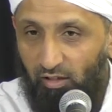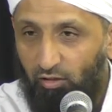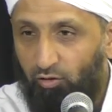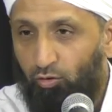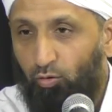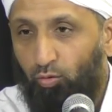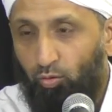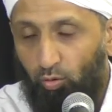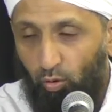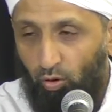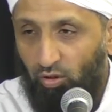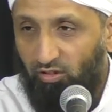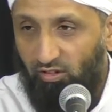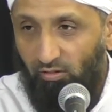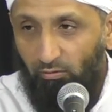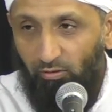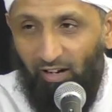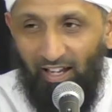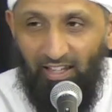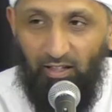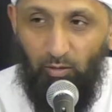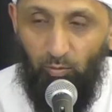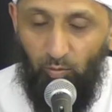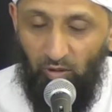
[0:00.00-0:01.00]
towards the
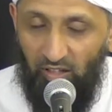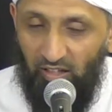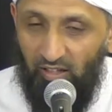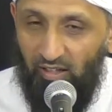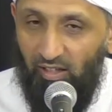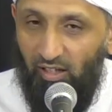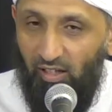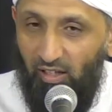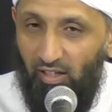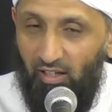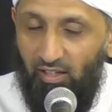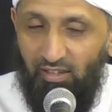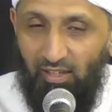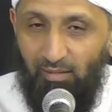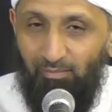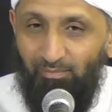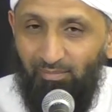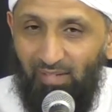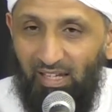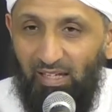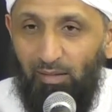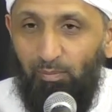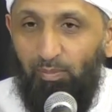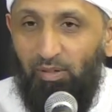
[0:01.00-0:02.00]
right wing,
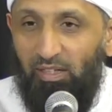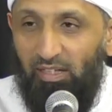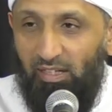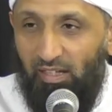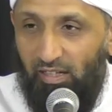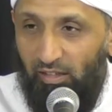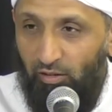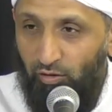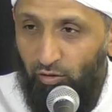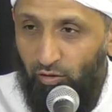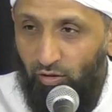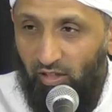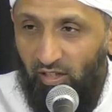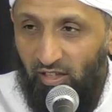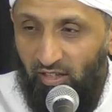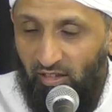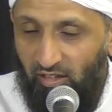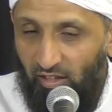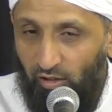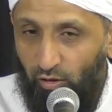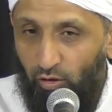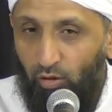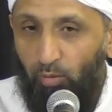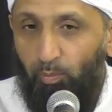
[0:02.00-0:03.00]
then maybe
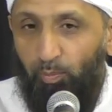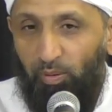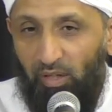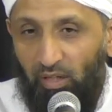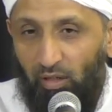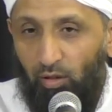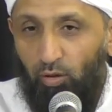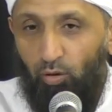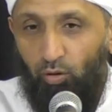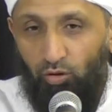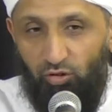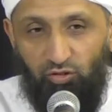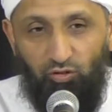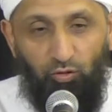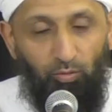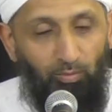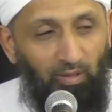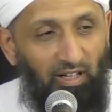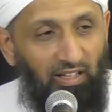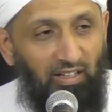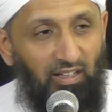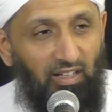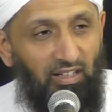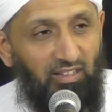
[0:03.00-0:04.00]
in the European courts you
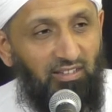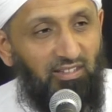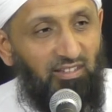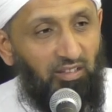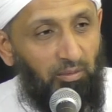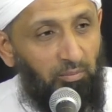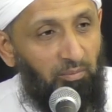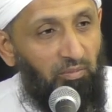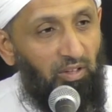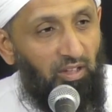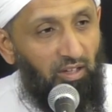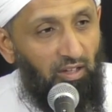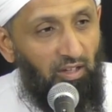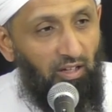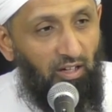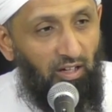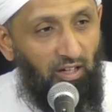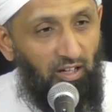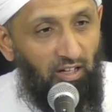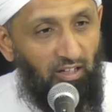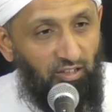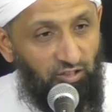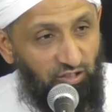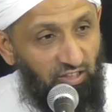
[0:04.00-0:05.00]
might get some
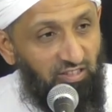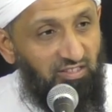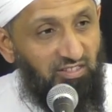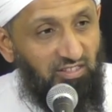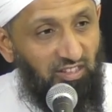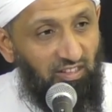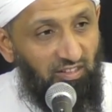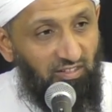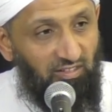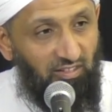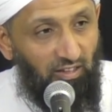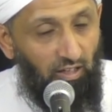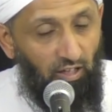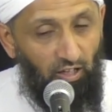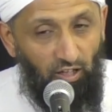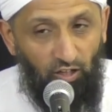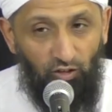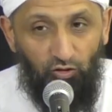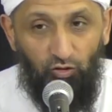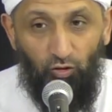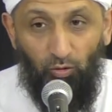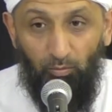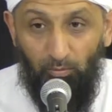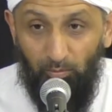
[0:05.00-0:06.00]
justice.
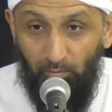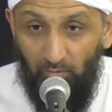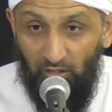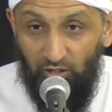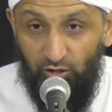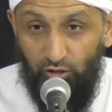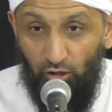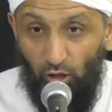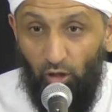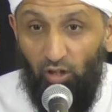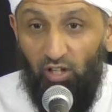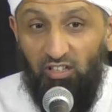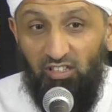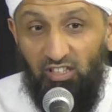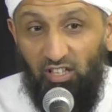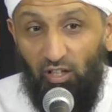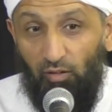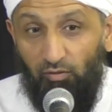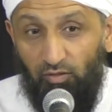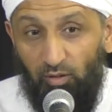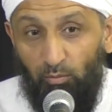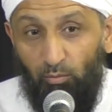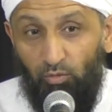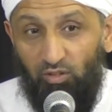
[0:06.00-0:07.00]
So majority
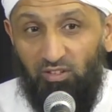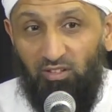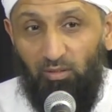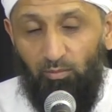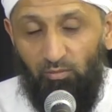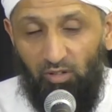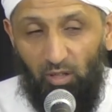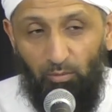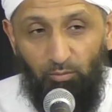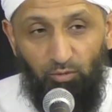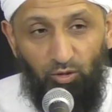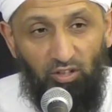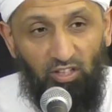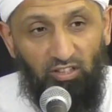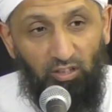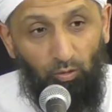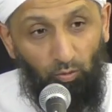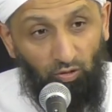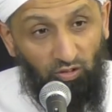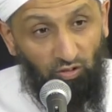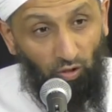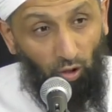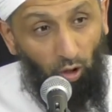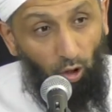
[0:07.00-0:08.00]
of the Muslim community
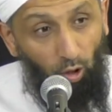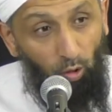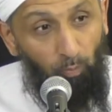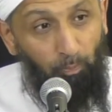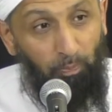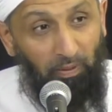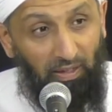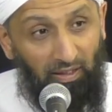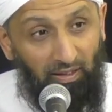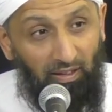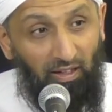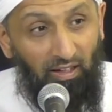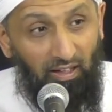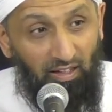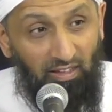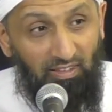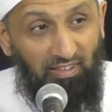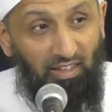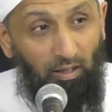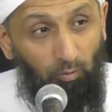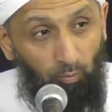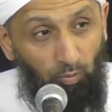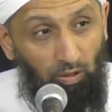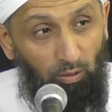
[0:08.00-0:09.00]
was hoping
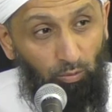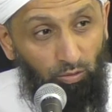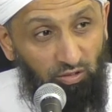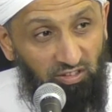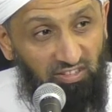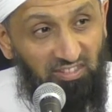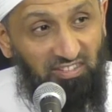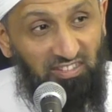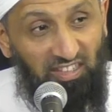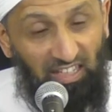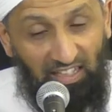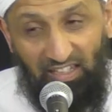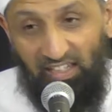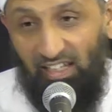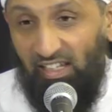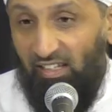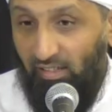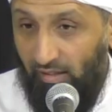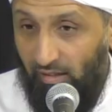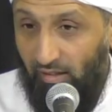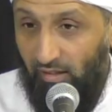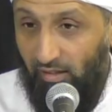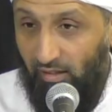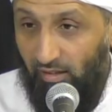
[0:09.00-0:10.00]
that we would stay
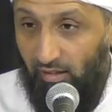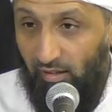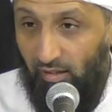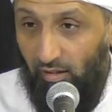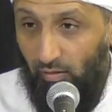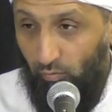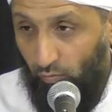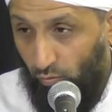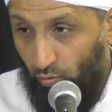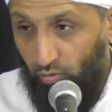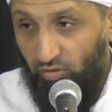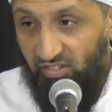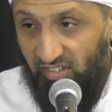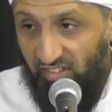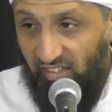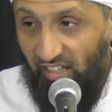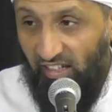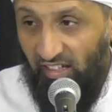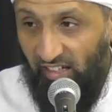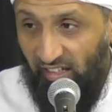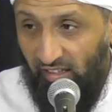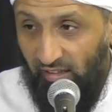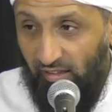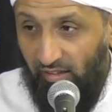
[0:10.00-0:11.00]
in. We would
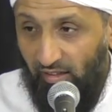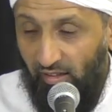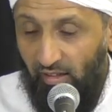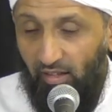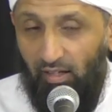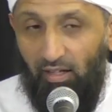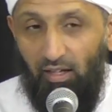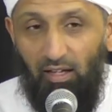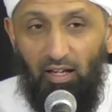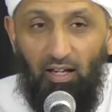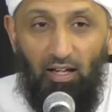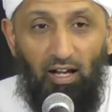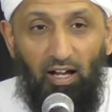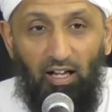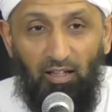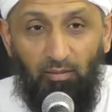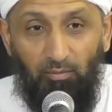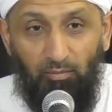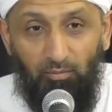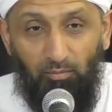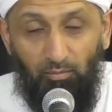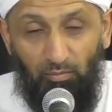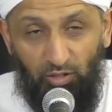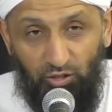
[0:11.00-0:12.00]
stay in.
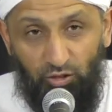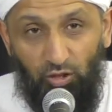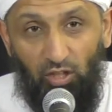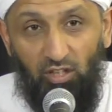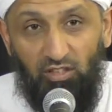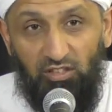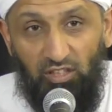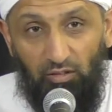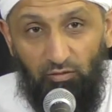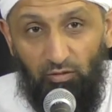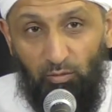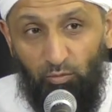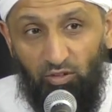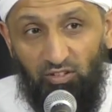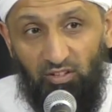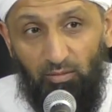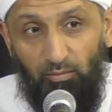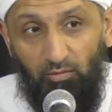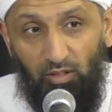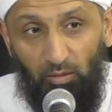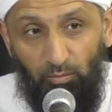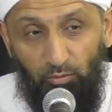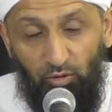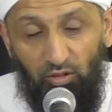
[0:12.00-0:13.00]
And majority of the
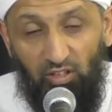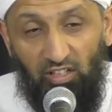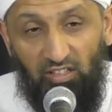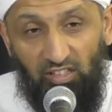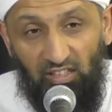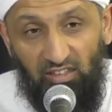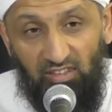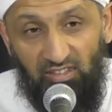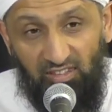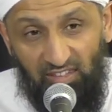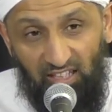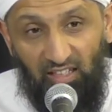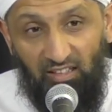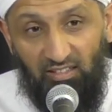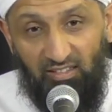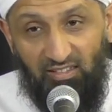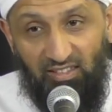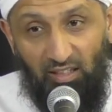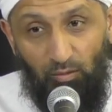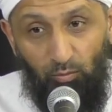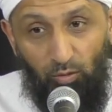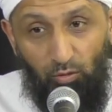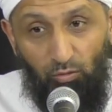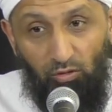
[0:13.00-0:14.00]
Muslim community thinks
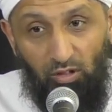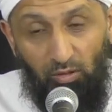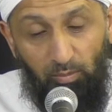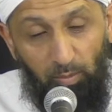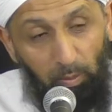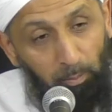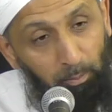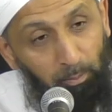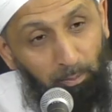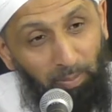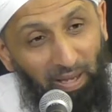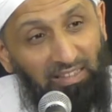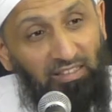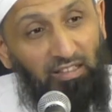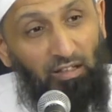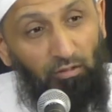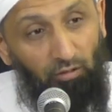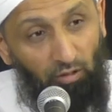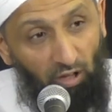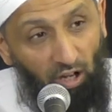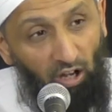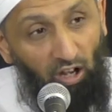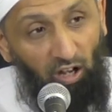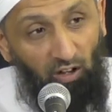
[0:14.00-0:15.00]
that we would have been
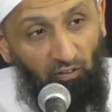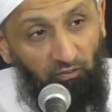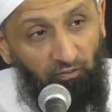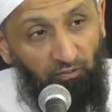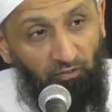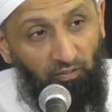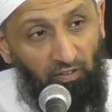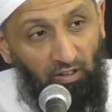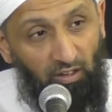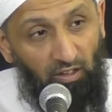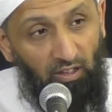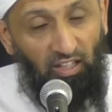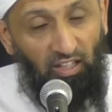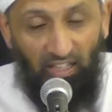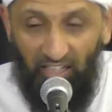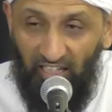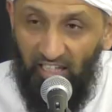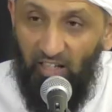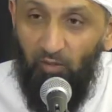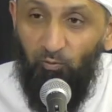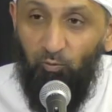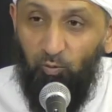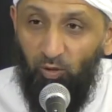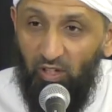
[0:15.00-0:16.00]
better off
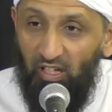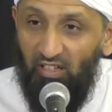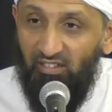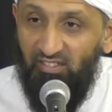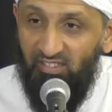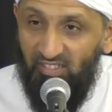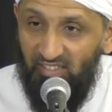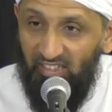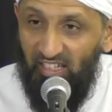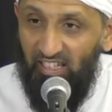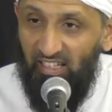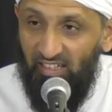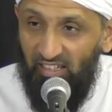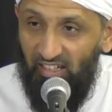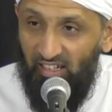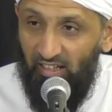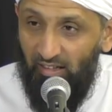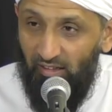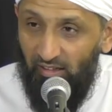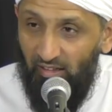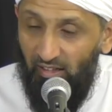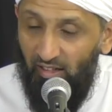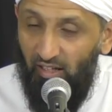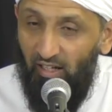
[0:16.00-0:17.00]
if we had stayed
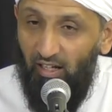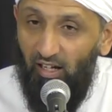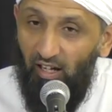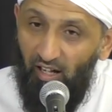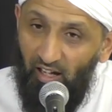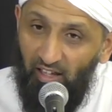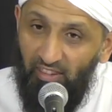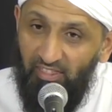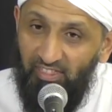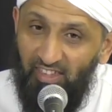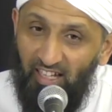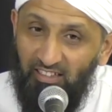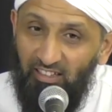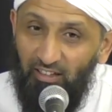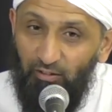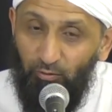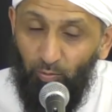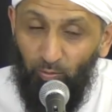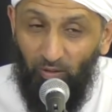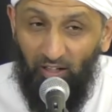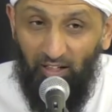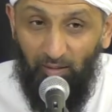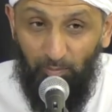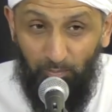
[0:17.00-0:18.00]
in. And that
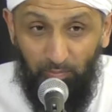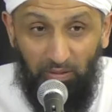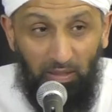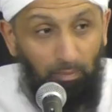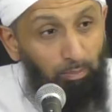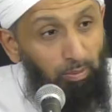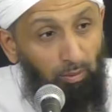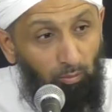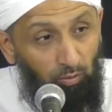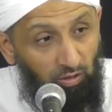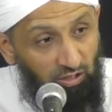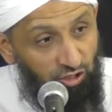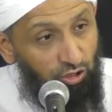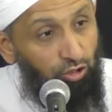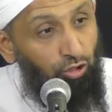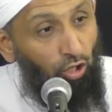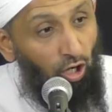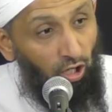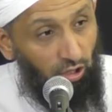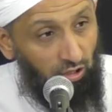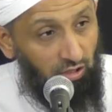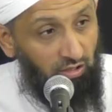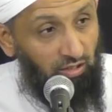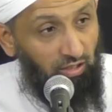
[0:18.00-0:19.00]
is why people were
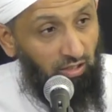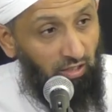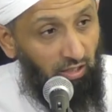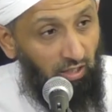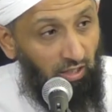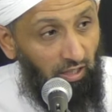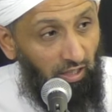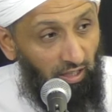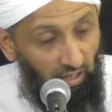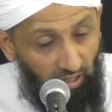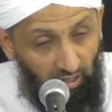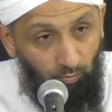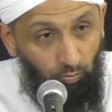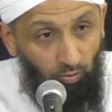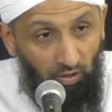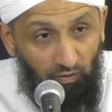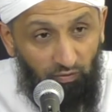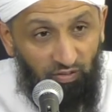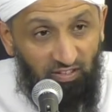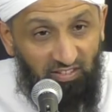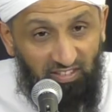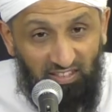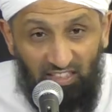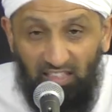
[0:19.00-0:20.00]
shocked. And
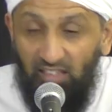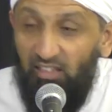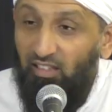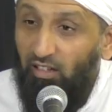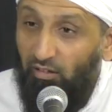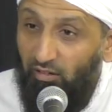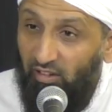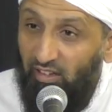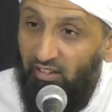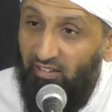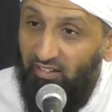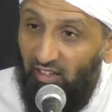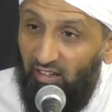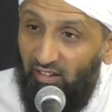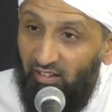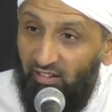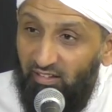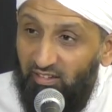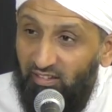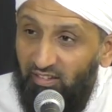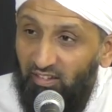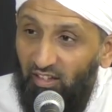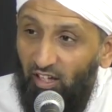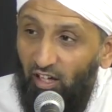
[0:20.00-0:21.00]
we've seen the
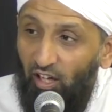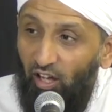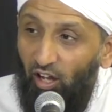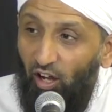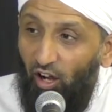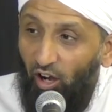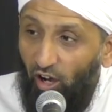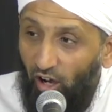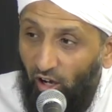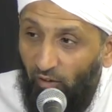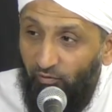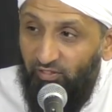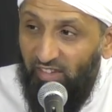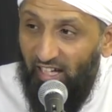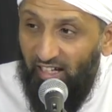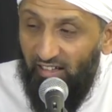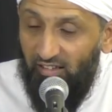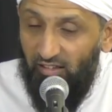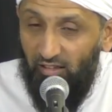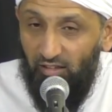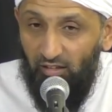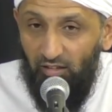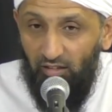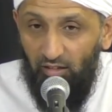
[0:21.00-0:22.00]
results of
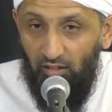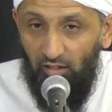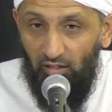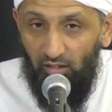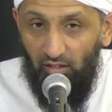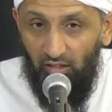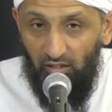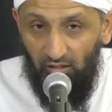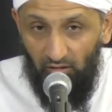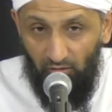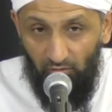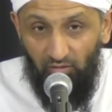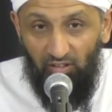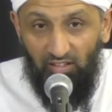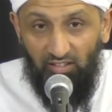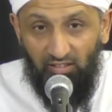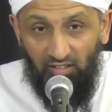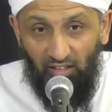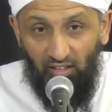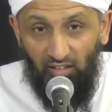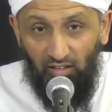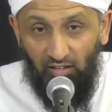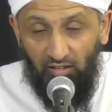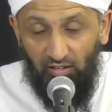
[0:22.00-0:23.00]
that
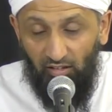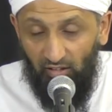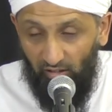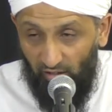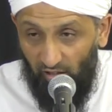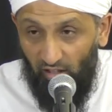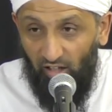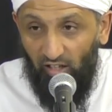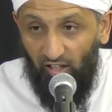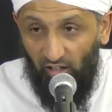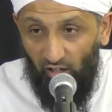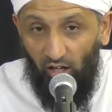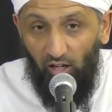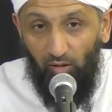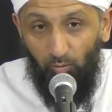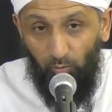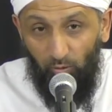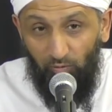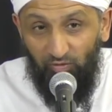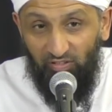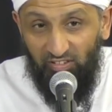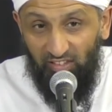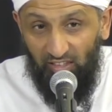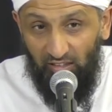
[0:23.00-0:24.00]
result,
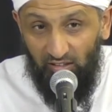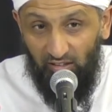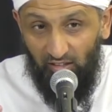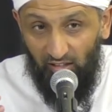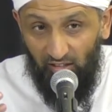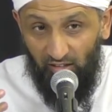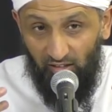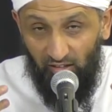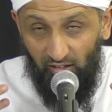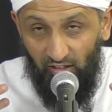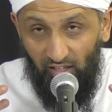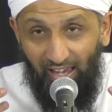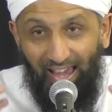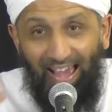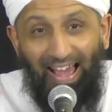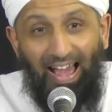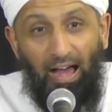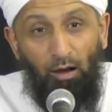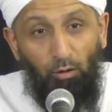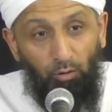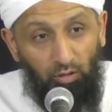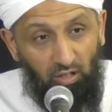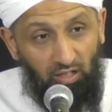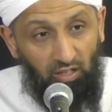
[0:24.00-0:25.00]
we've seen the
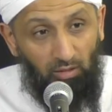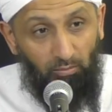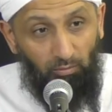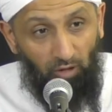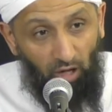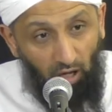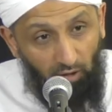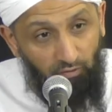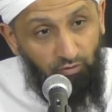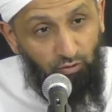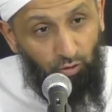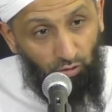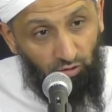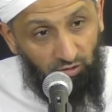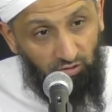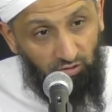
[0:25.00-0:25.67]
outcome of